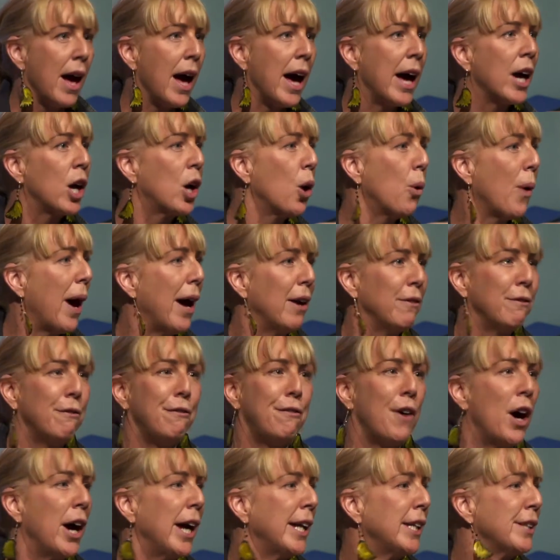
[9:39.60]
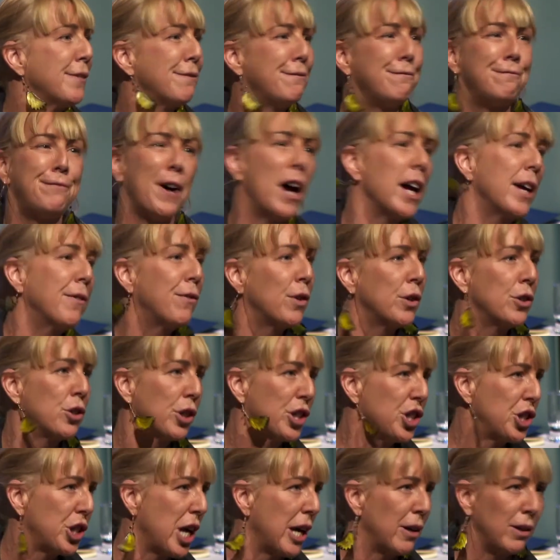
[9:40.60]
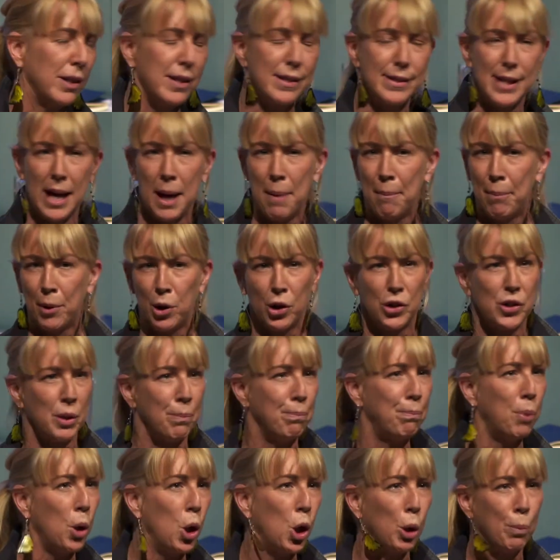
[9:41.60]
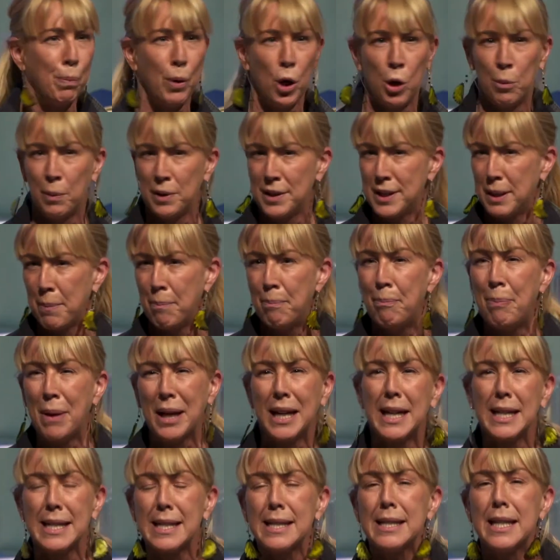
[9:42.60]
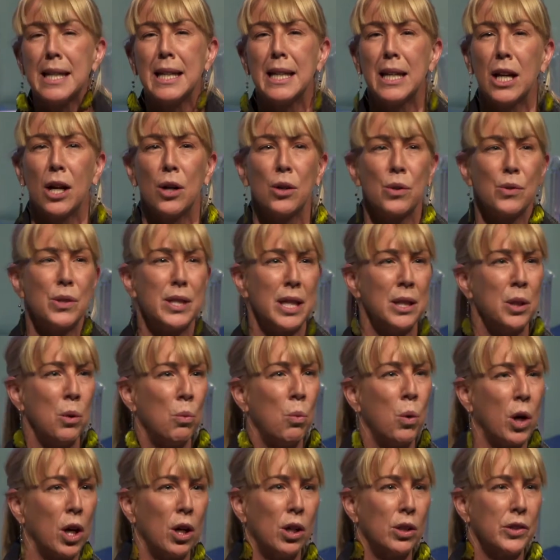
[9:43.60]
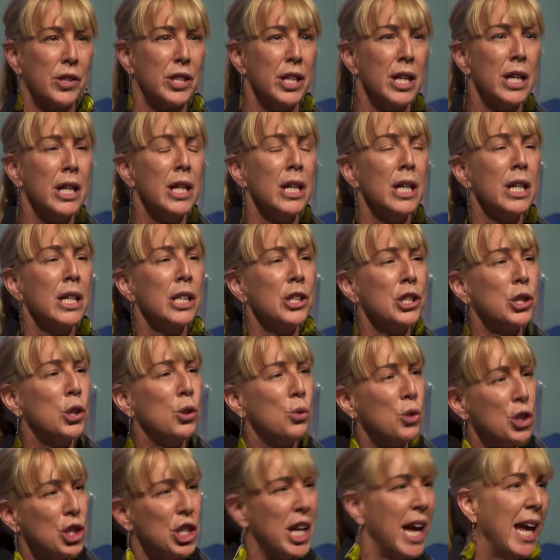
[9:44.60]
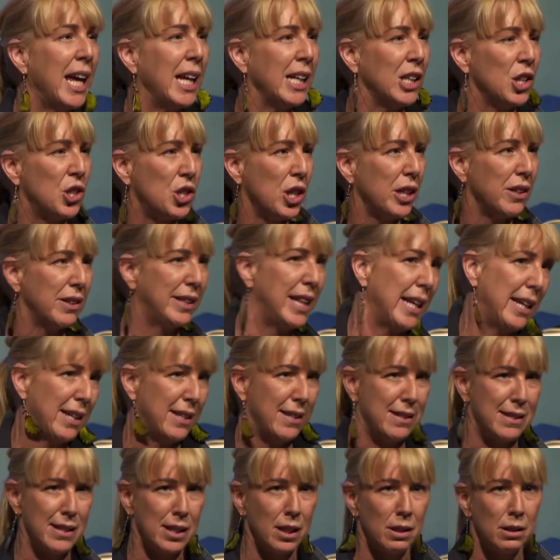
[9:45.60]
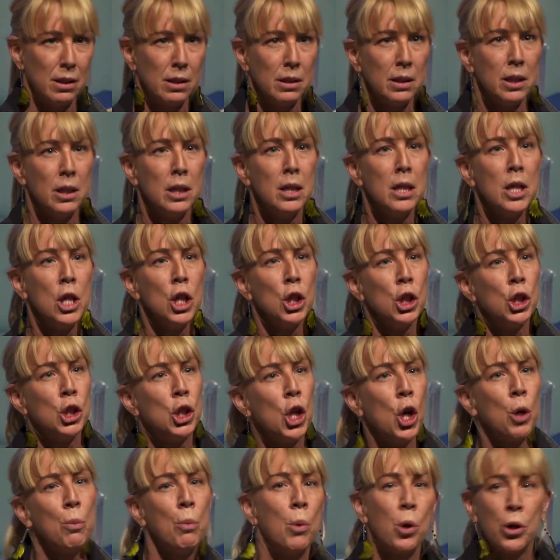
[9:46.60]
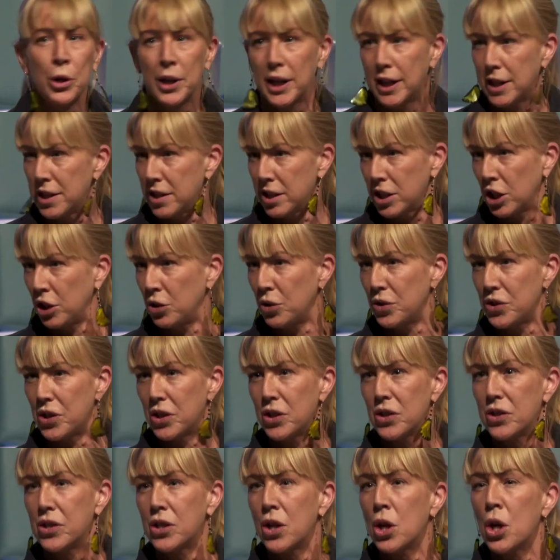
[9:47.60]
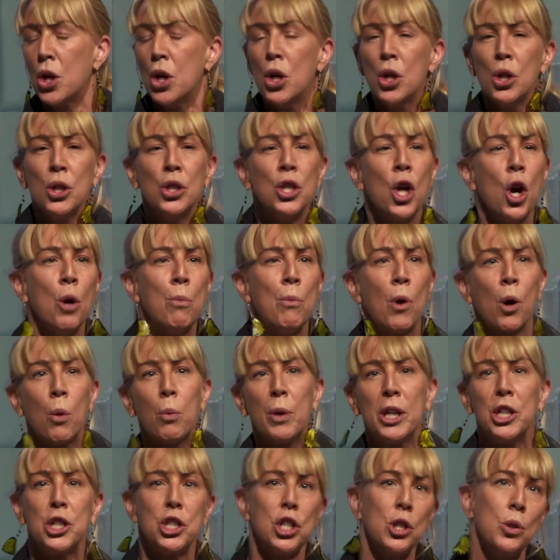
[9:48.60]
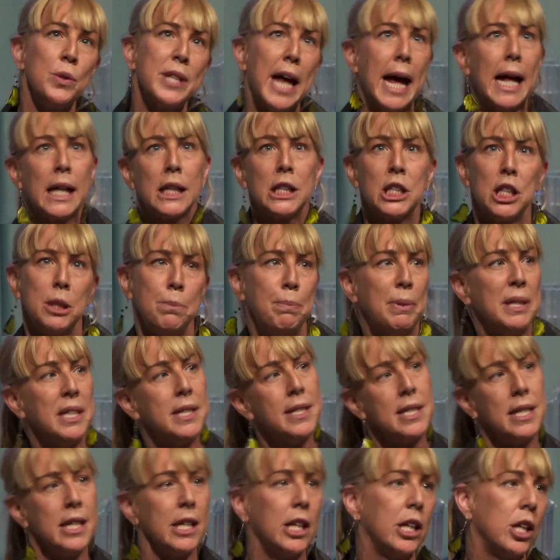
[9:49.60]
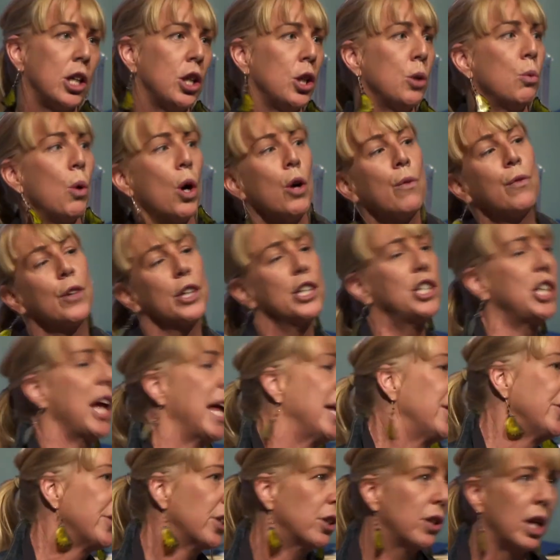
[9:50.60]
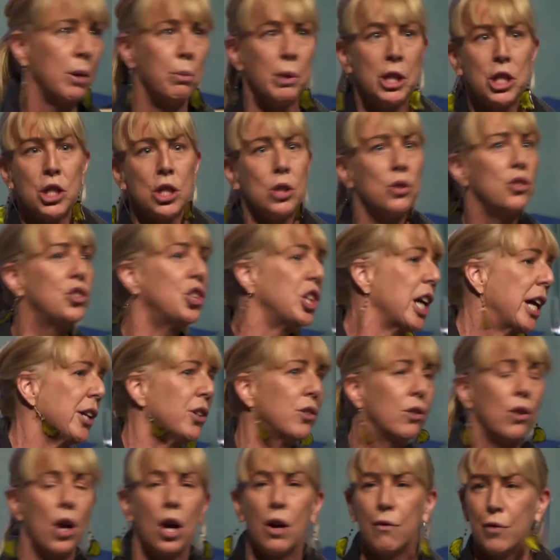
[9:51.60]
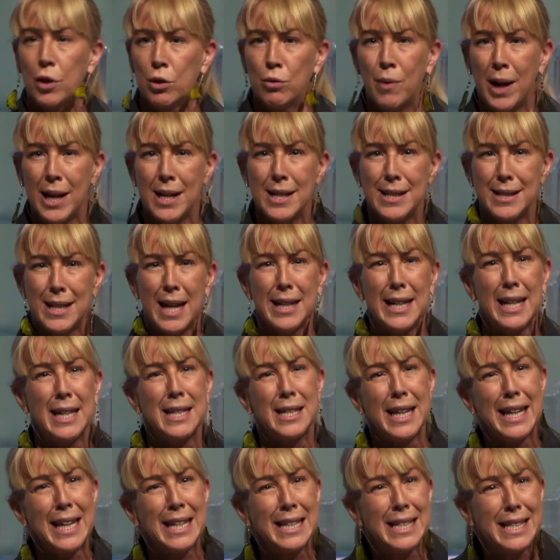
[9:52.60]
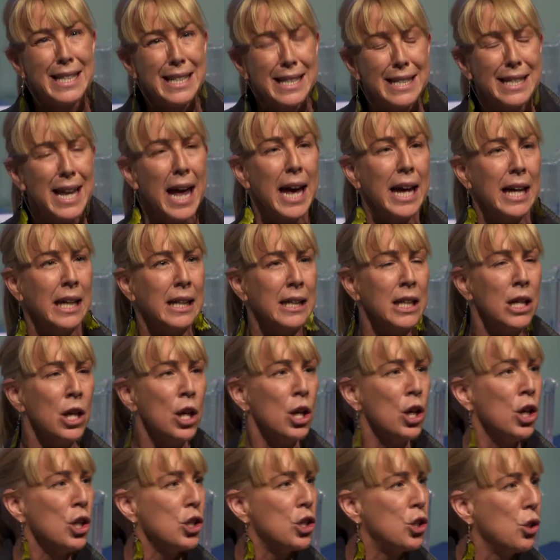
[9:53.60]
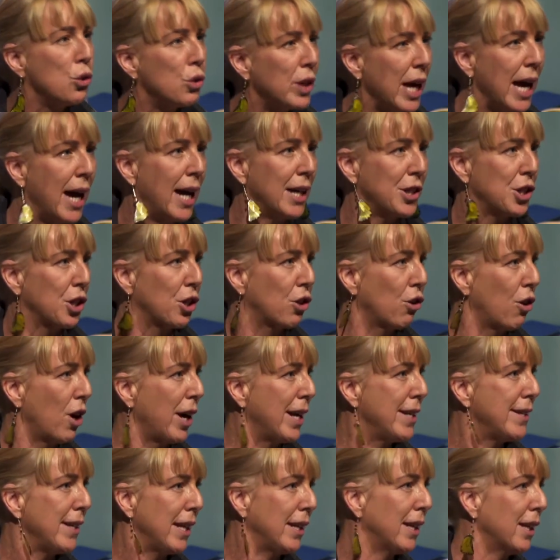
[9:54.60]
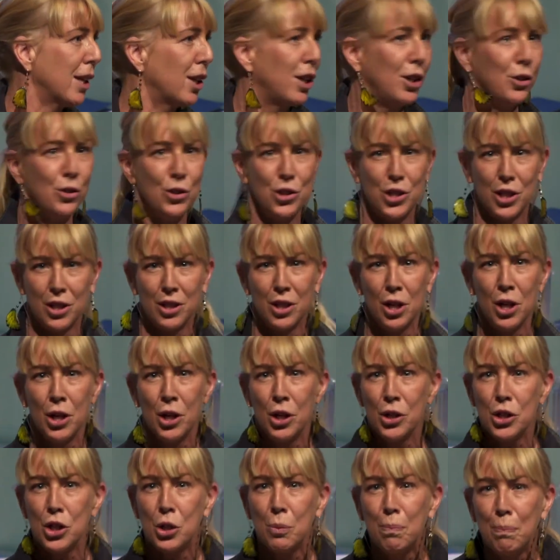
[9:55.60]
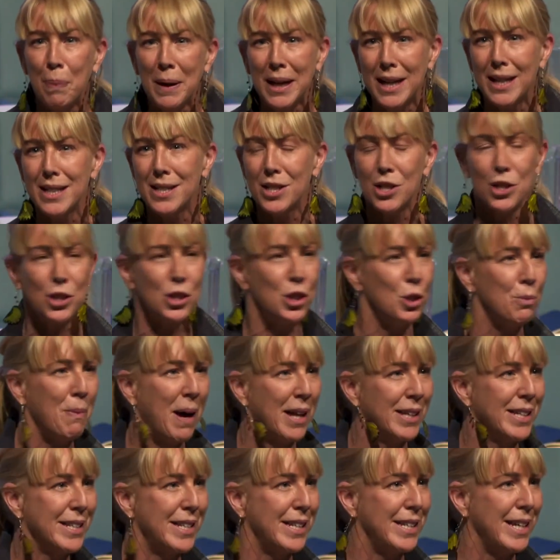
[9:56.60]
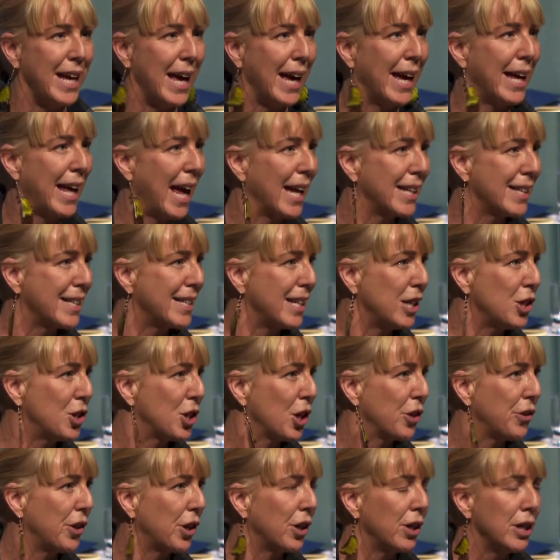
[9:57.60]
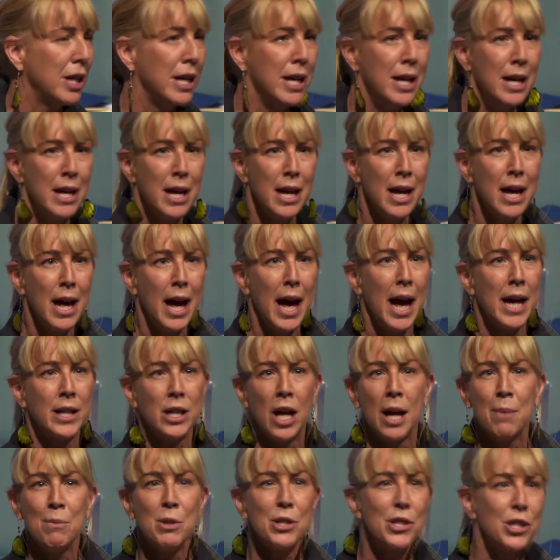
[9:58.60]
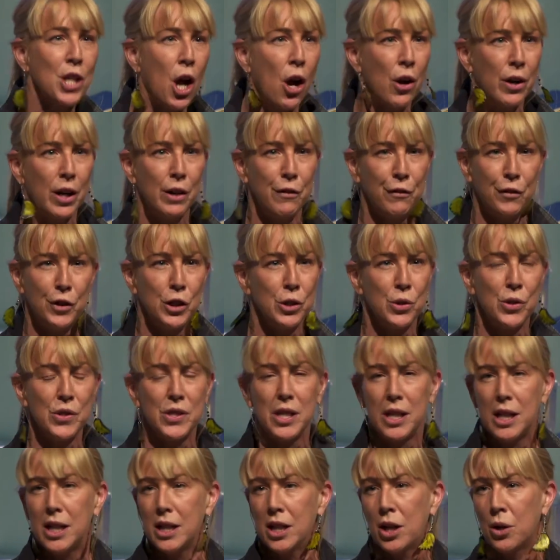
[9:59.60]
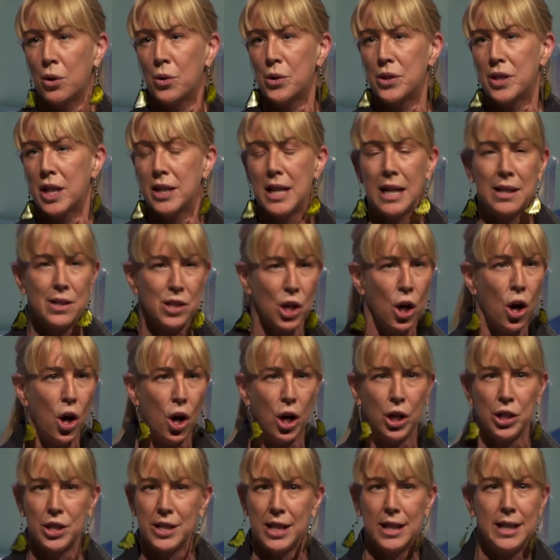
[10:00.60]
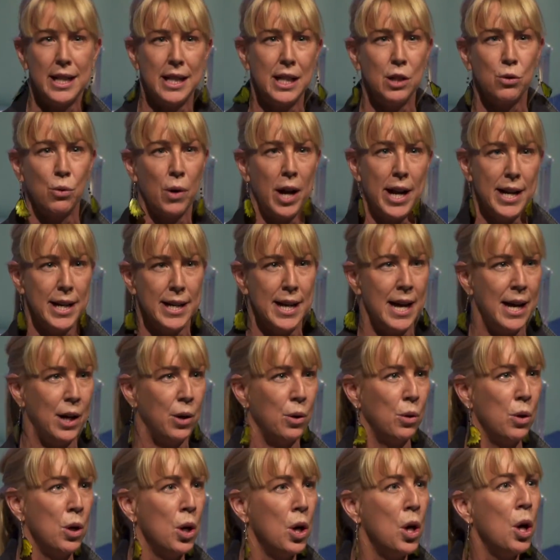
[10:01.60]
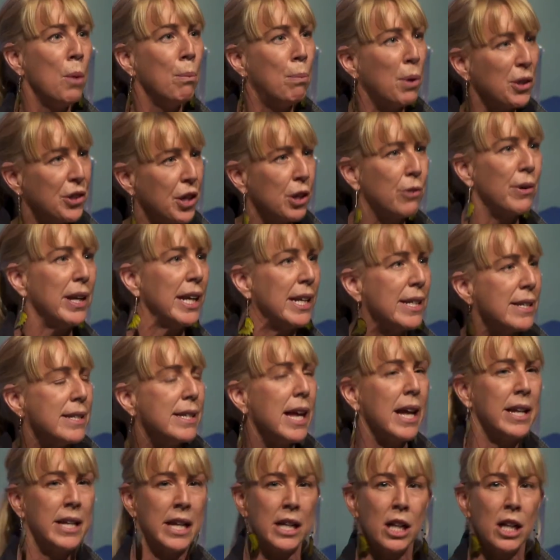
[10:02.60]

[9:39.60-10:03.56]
and go out and find 500 Sheryl Sandbergs and Paul Pomans, the biggest CEOs in the world, to change this. No more excuses. No more we choose LGBTQ over gender, and we choose gender over race. That is insane to categorize inclusion, to pit humanity against each other. And I'm sorry for you CEOs that it's hard to lead right now, but there is an